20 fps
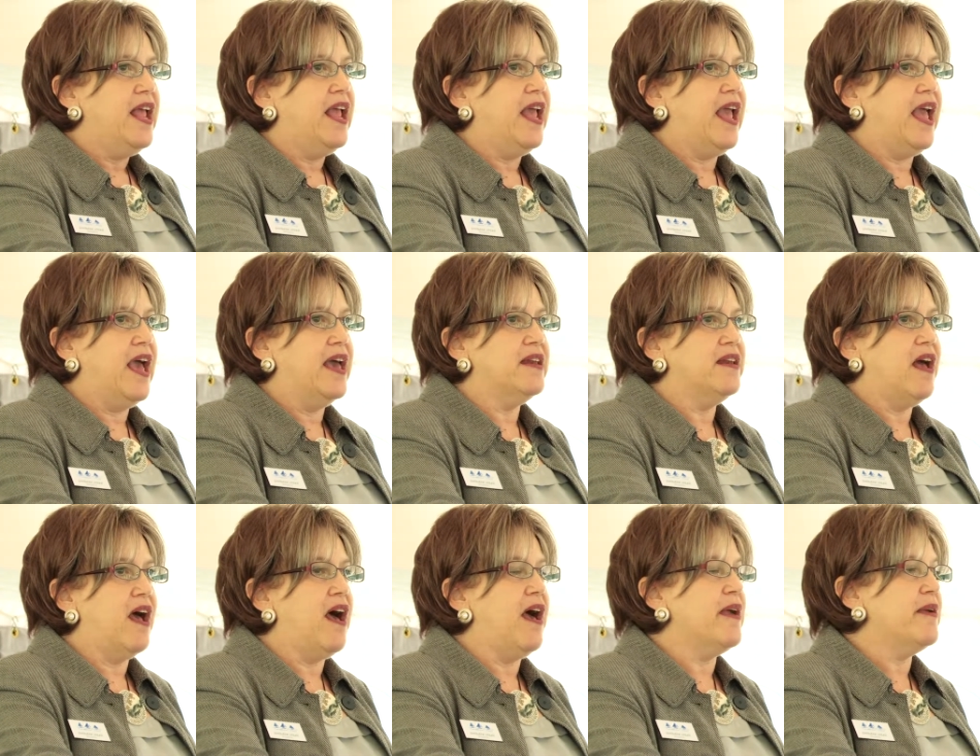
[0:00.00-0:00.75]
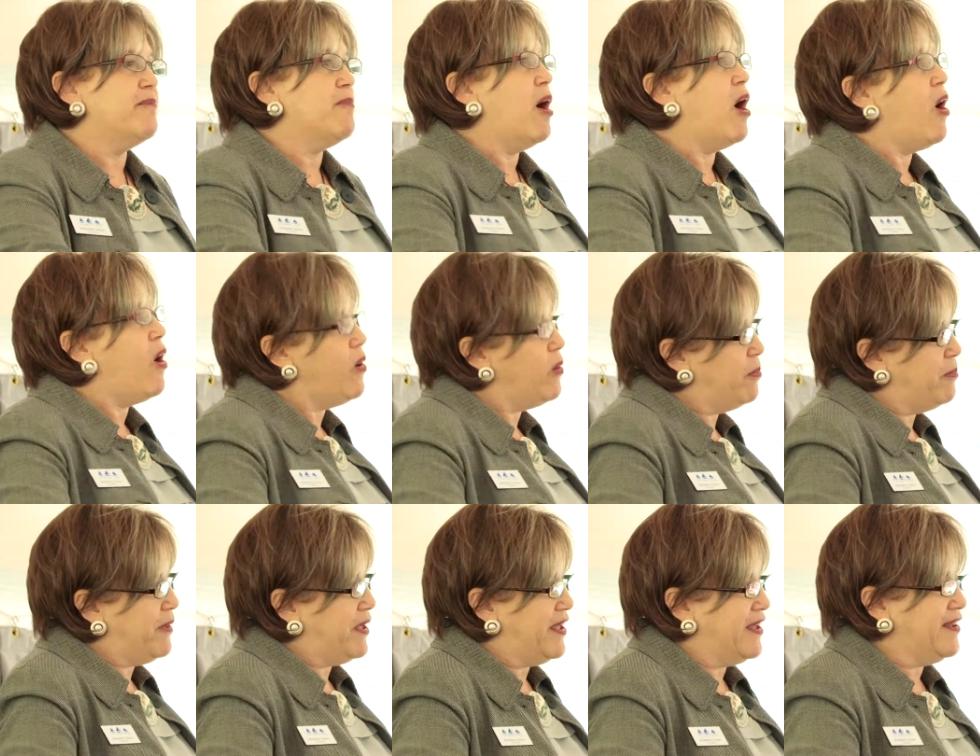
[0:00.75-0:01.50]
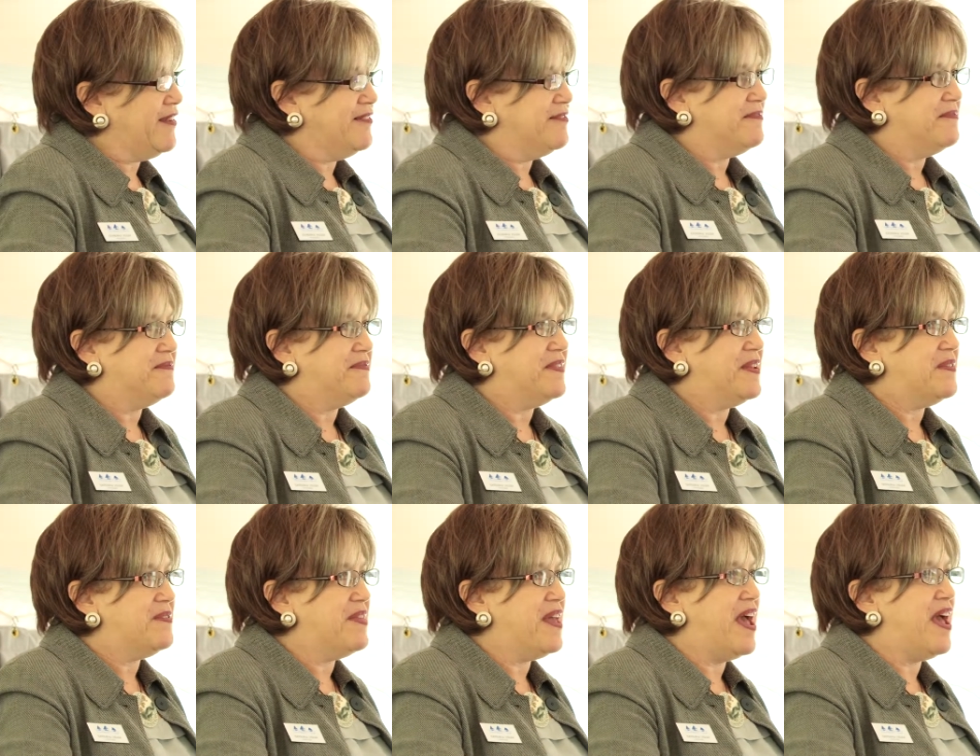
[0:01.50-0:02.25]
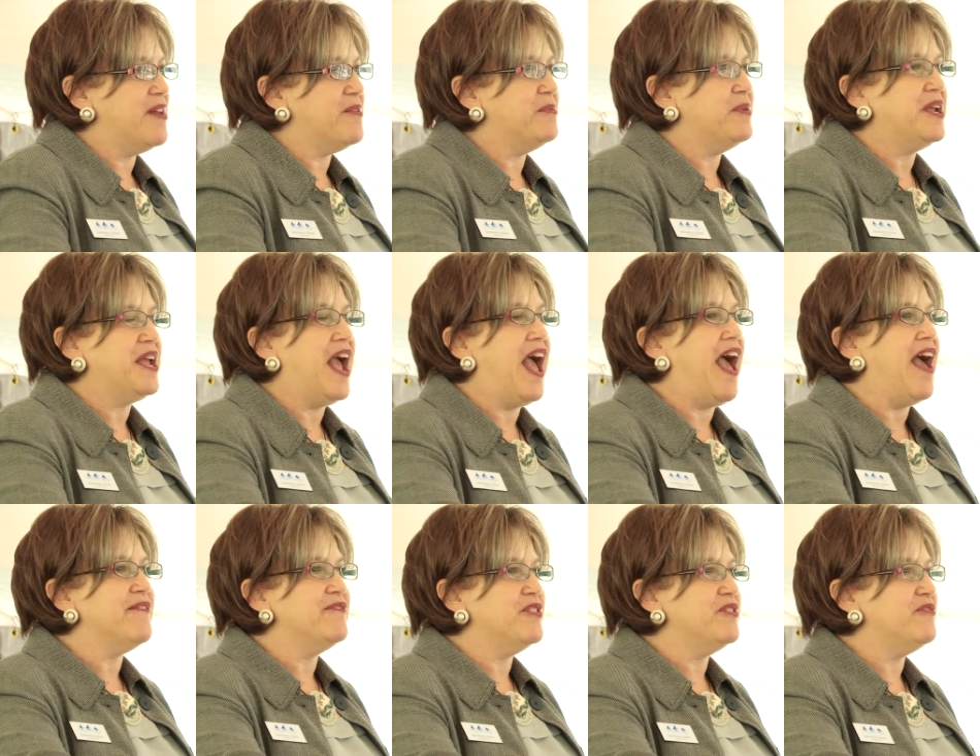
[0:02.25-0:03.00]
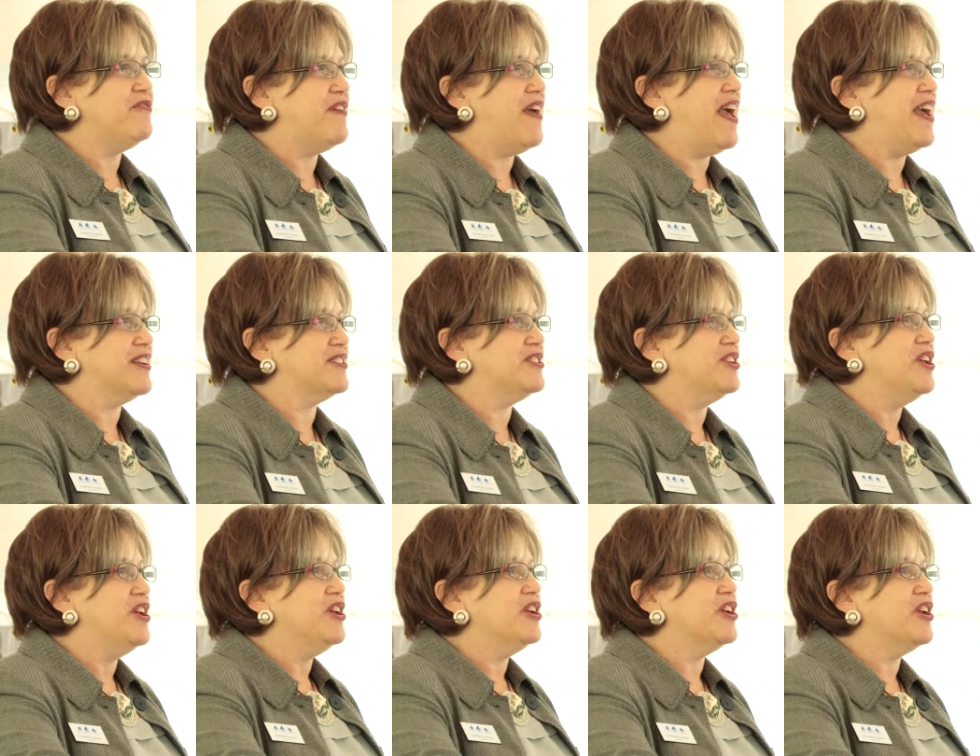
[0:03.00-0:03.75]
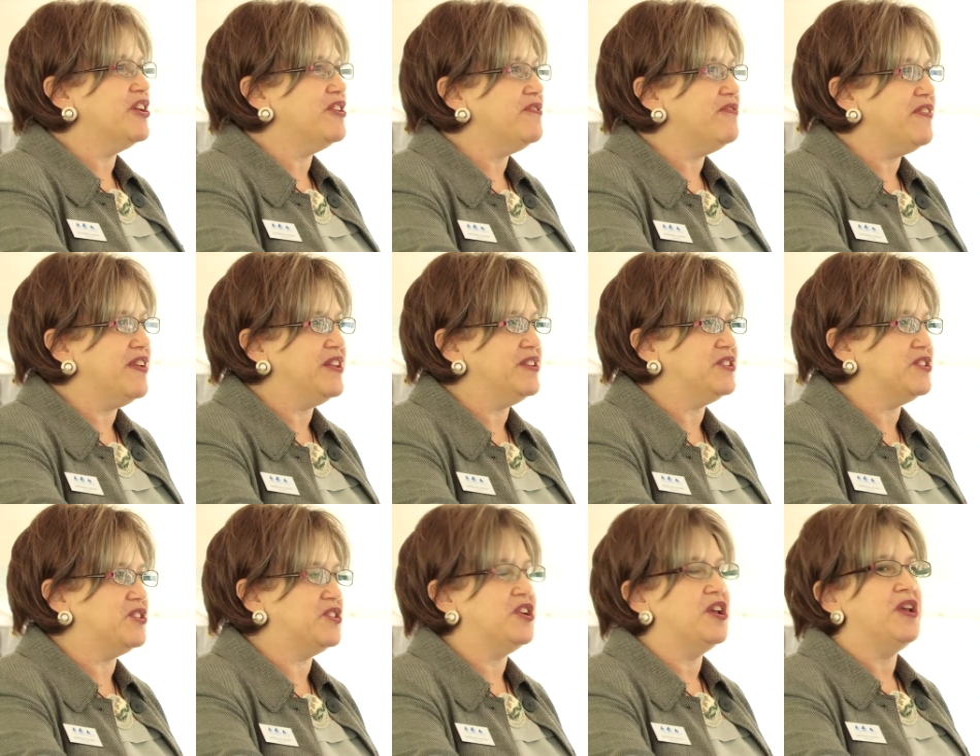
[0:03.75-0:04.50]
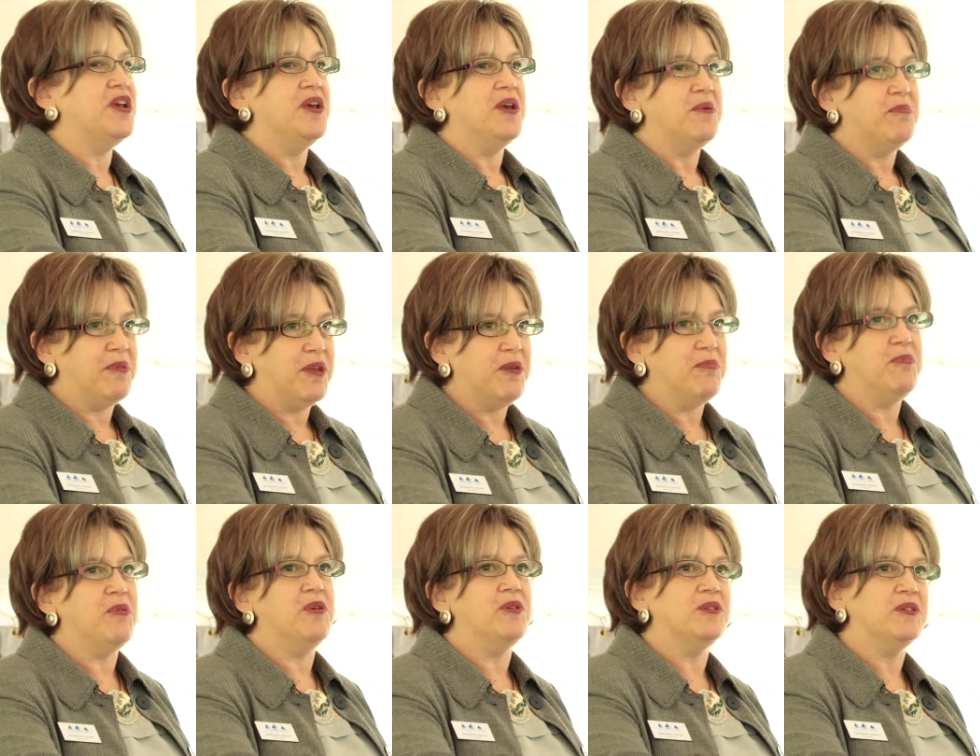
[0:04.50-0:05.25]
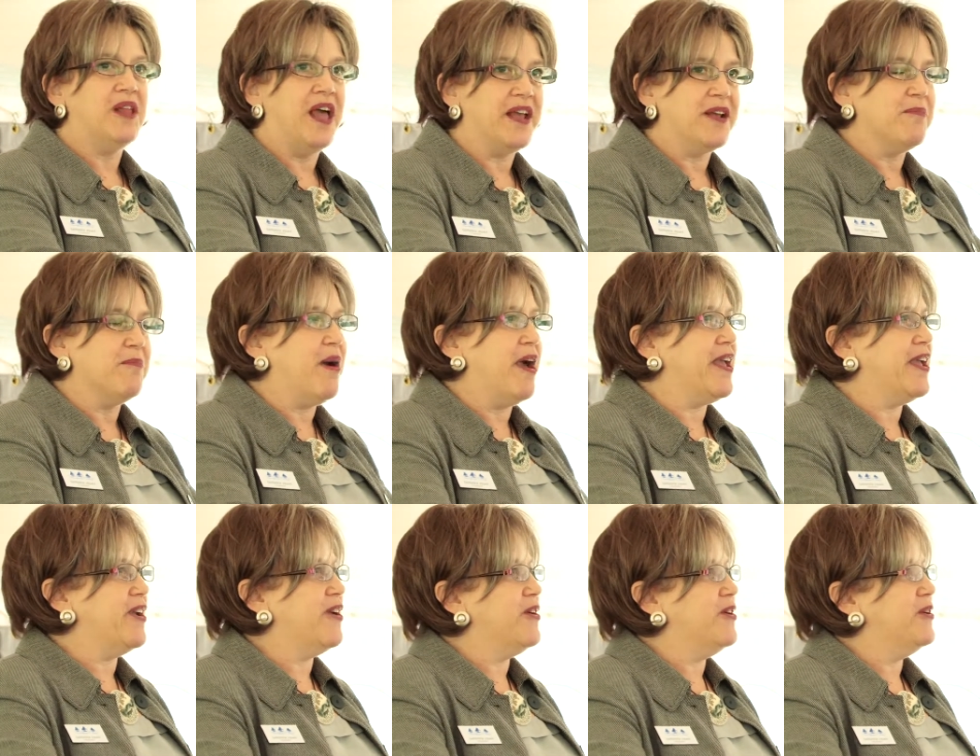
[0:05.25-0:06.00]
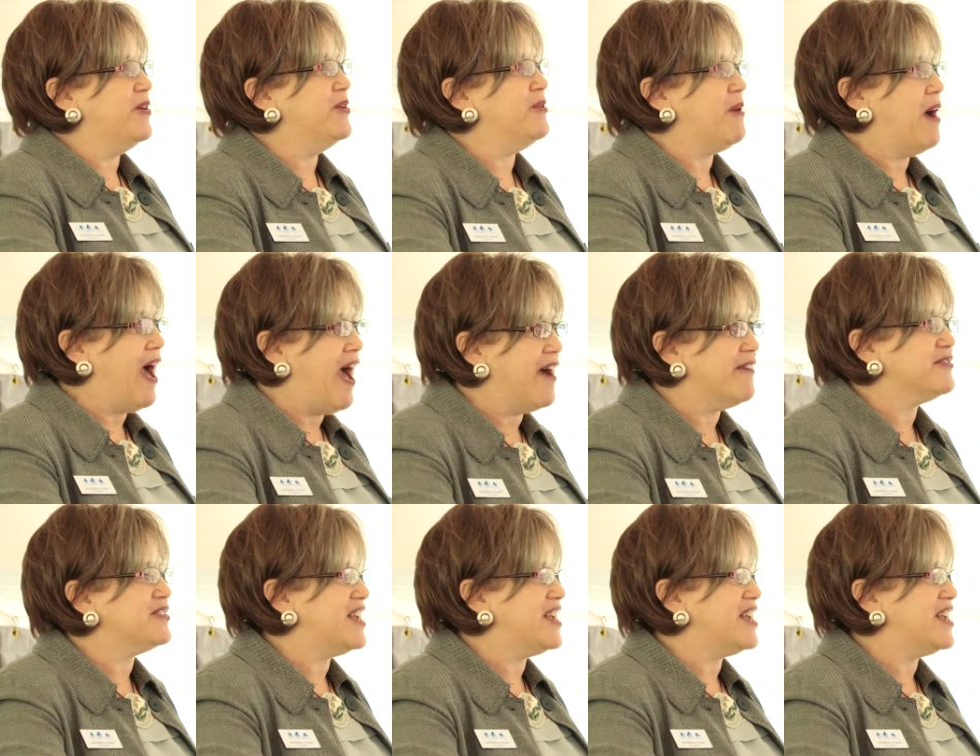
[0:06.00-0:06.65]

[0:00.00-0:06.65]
And I'm hoping that we have, in fact, convinced people like Mike, who have